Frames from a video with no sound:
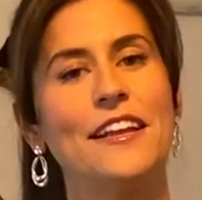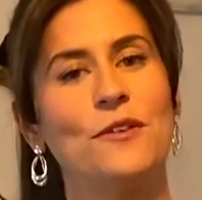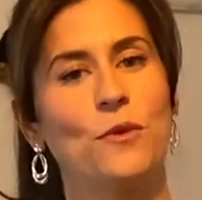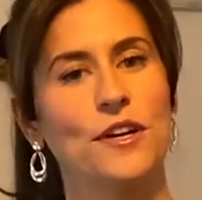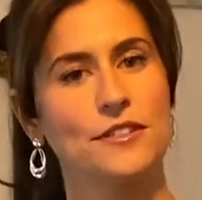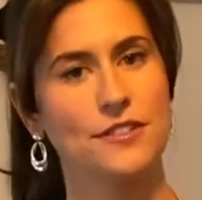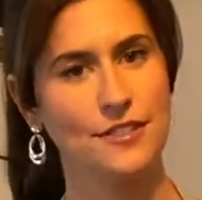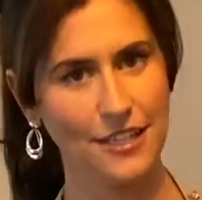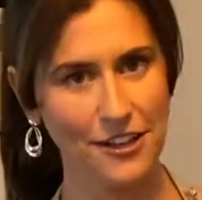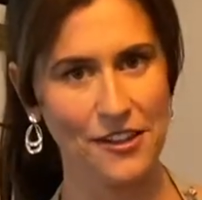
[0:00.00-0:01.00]
and we're
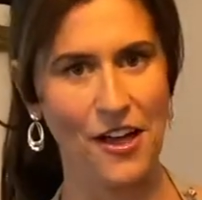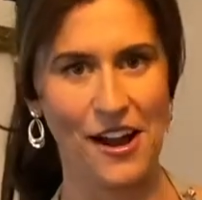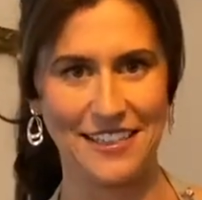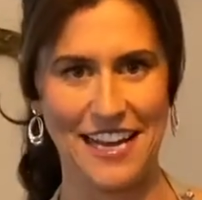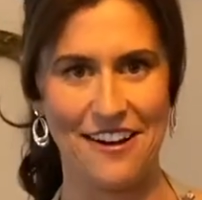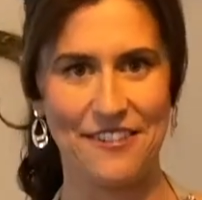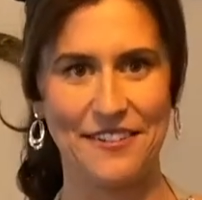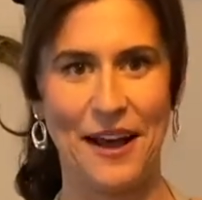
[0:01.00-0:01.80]
still in lockdown.